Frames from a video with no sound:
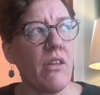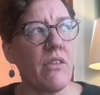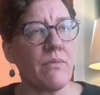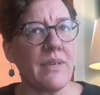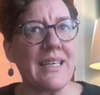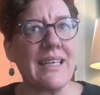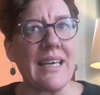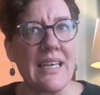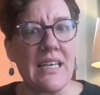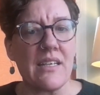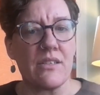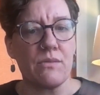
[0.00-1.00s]
that we
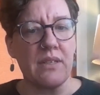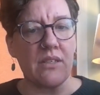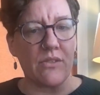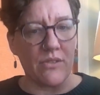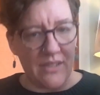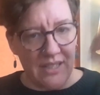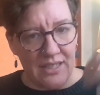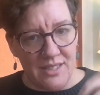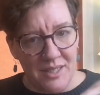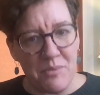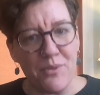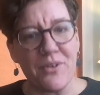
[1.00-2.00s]
gain as we dig
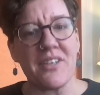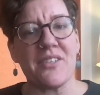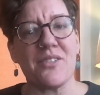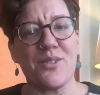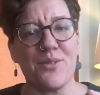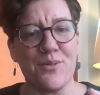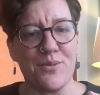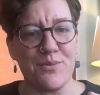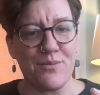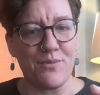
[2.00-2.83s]
deeper into